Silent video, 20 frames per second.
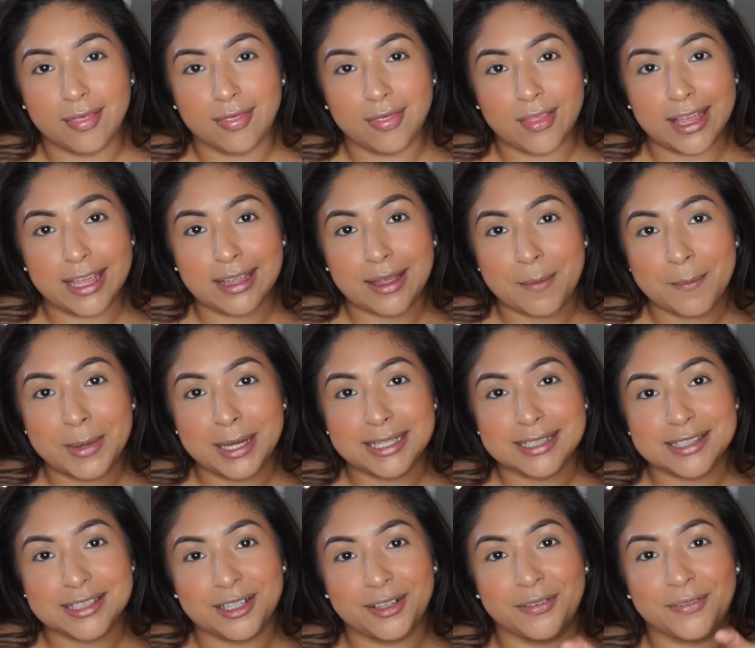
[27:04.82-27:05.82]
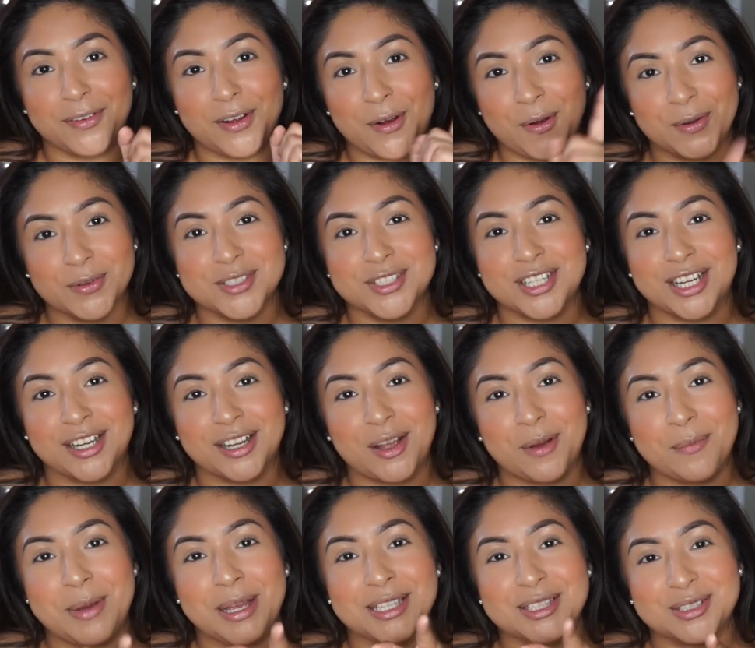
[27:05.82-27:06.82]
like my stuff, go check
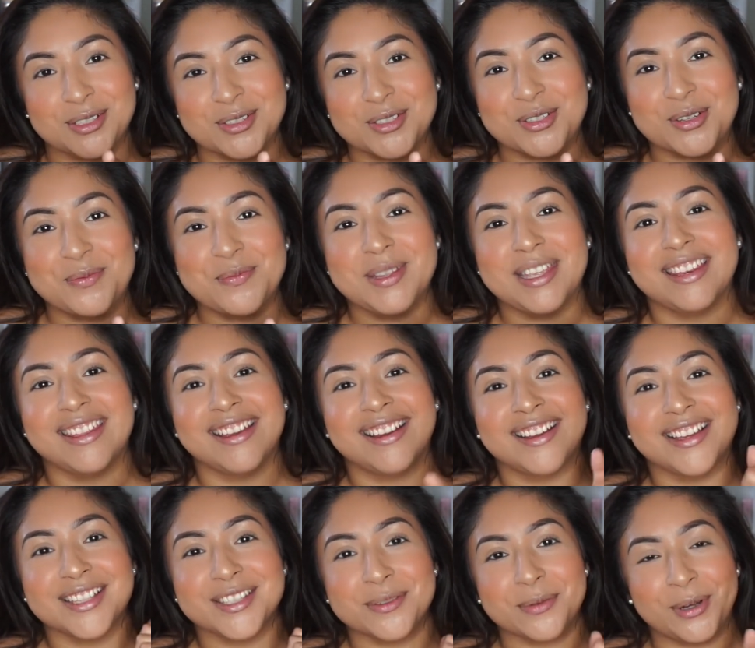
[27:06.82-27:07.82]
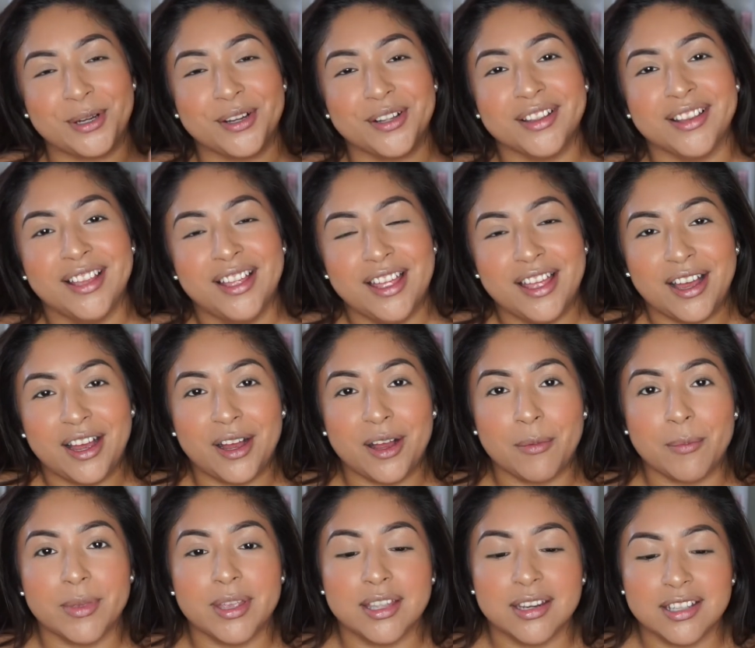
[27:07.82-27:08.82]
out my social media as well.
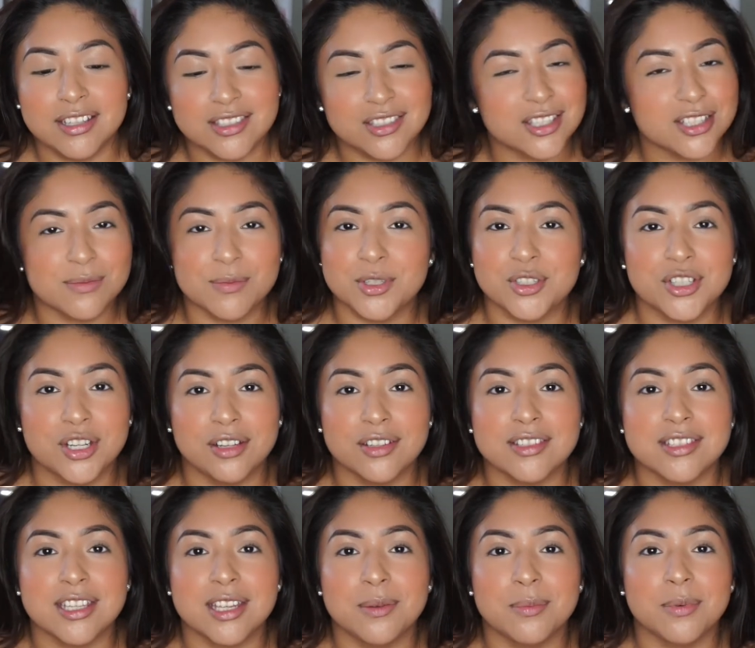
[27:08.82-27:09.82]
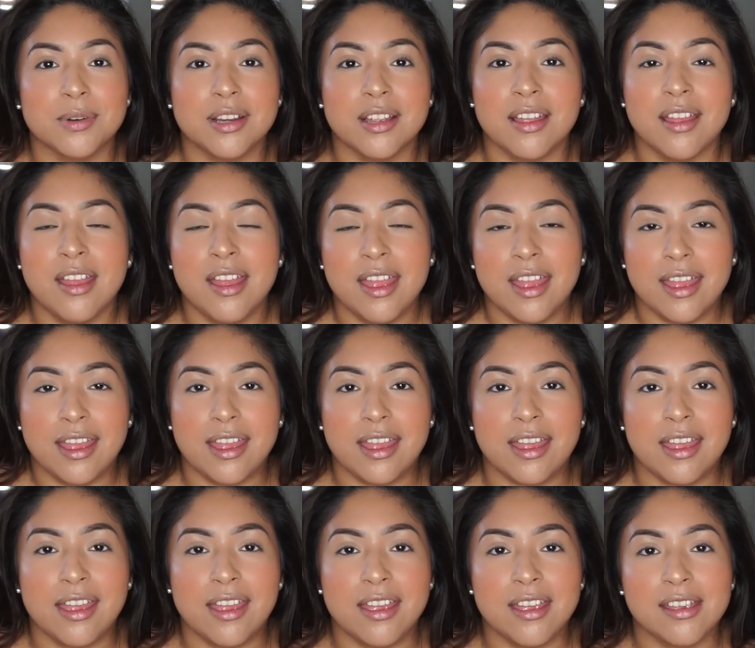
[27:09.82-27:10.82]
It is just Michelle Seabree,
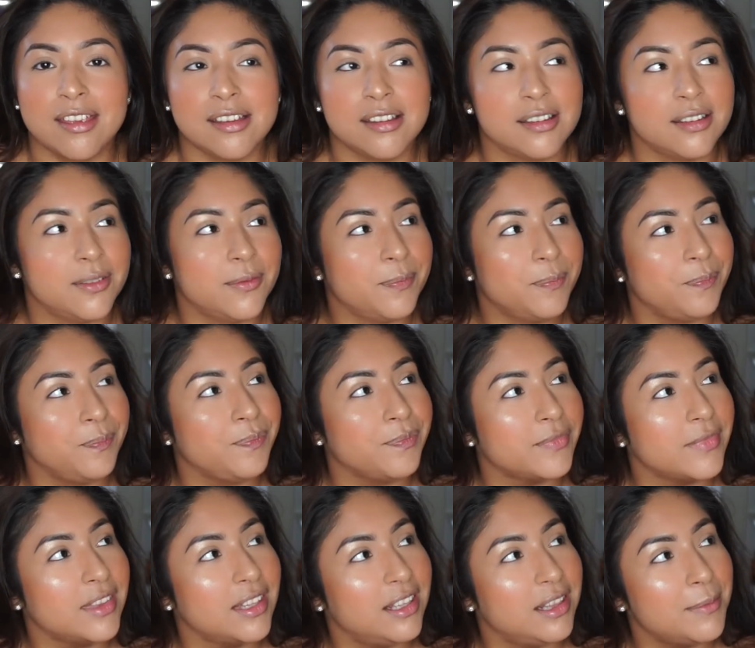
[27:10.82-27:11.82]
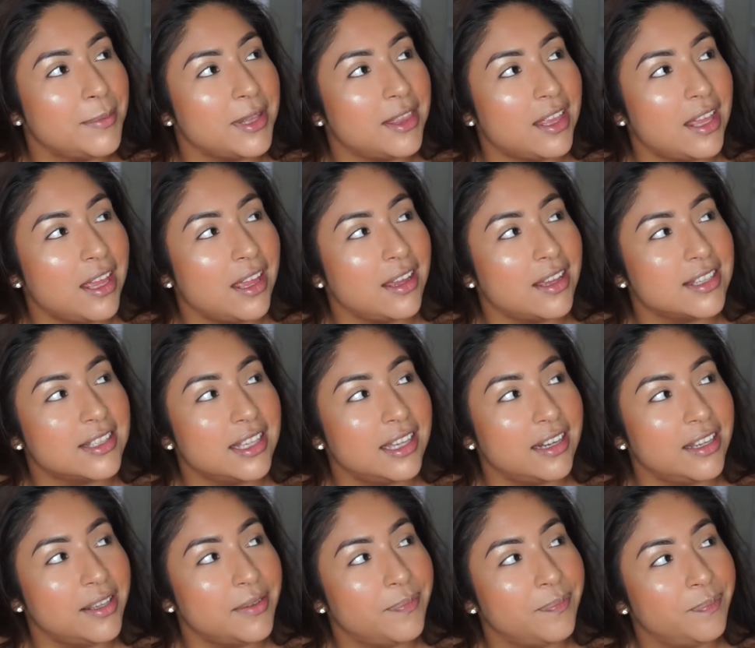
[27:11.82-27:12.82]
and let me think, is that
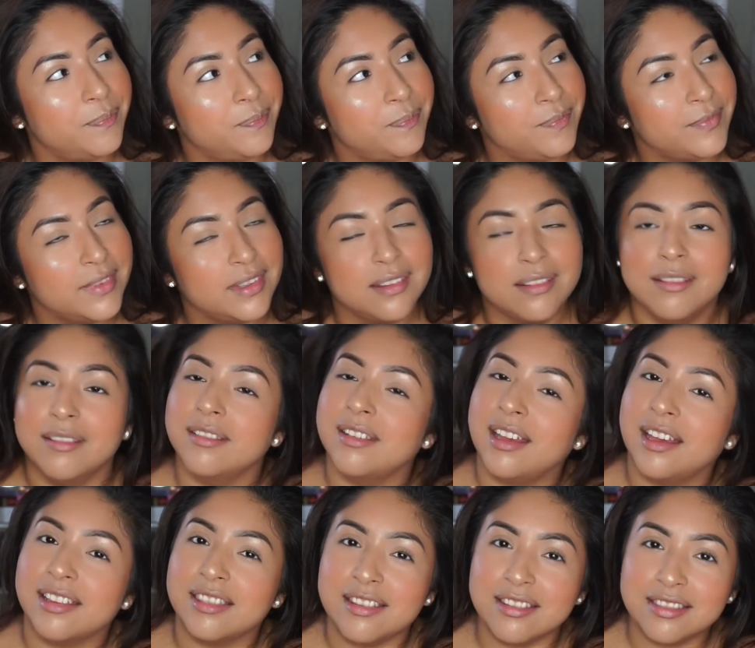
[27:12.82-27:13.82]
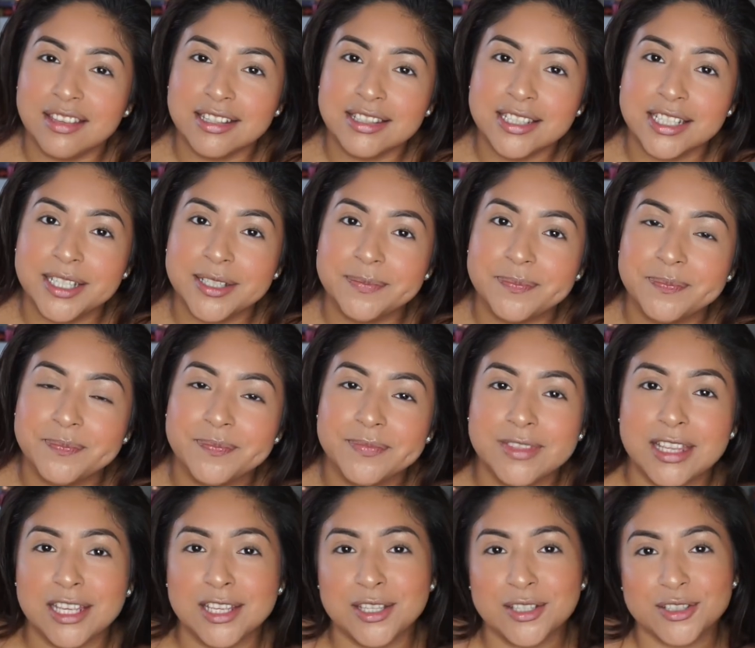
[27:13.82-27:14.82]
it? Yeah, I think that's it.
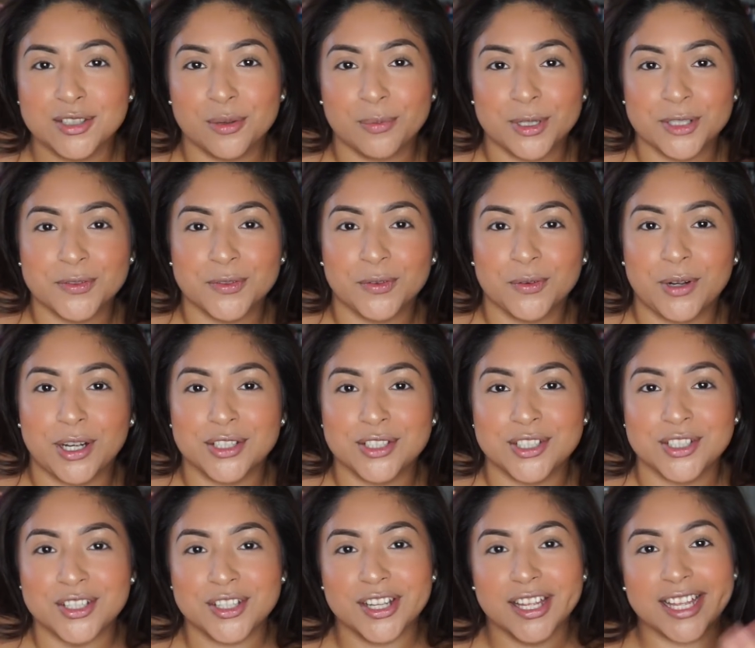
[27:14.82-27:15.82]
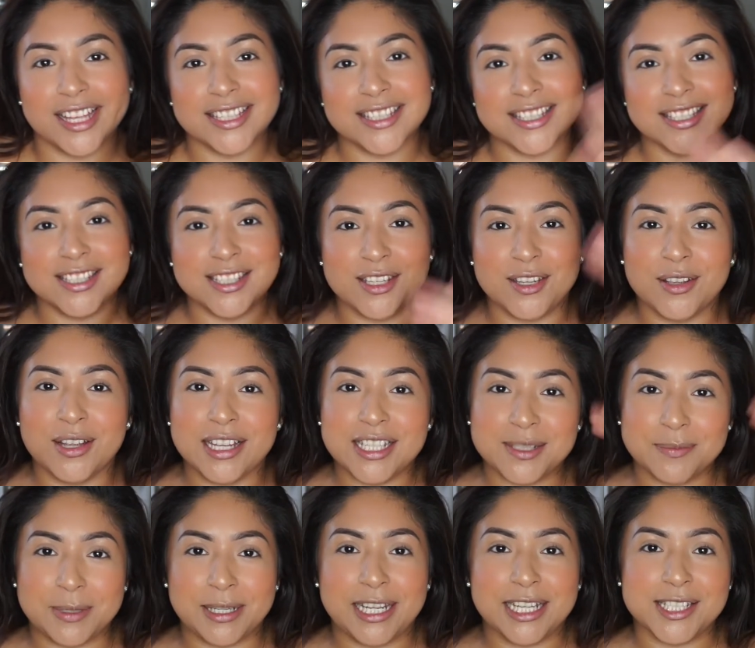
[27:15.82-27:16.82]
Thank you so much for watching, you guys, and see you guys
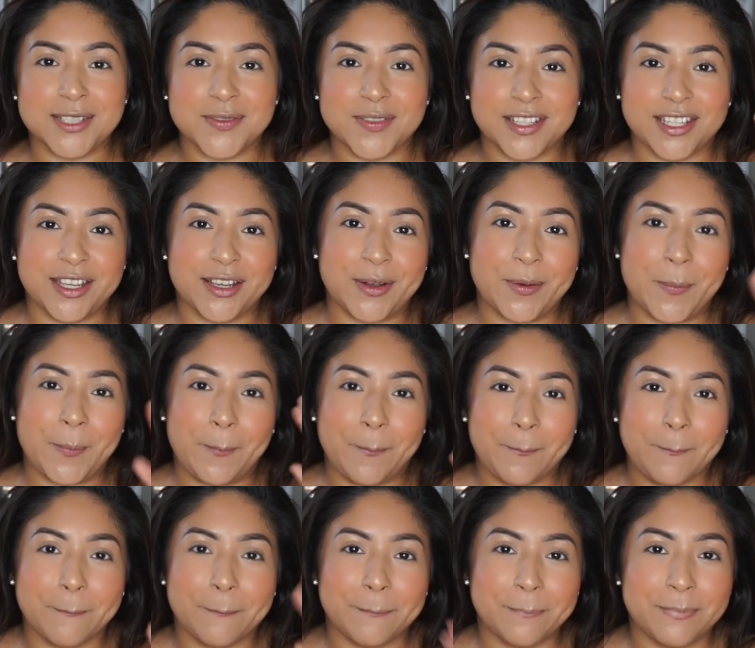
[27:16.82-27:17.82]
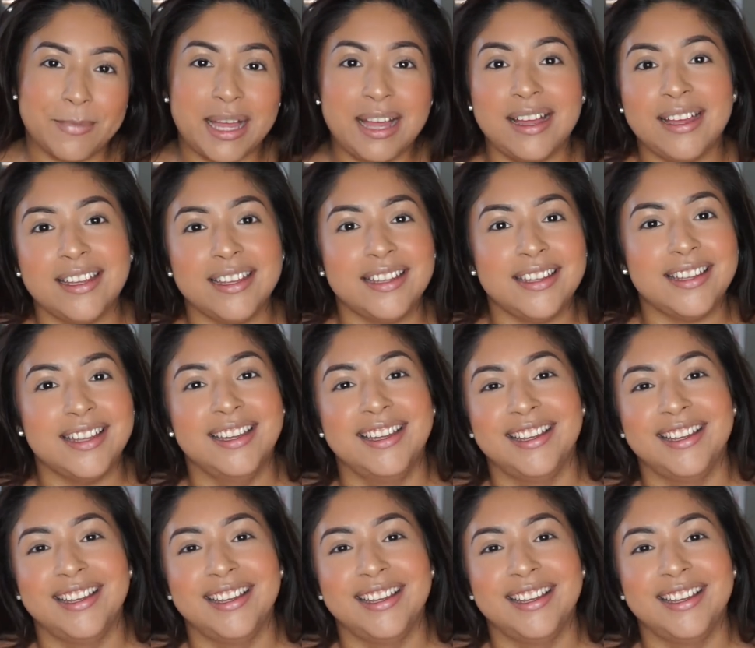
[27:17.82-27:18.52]
in my next video. Bye!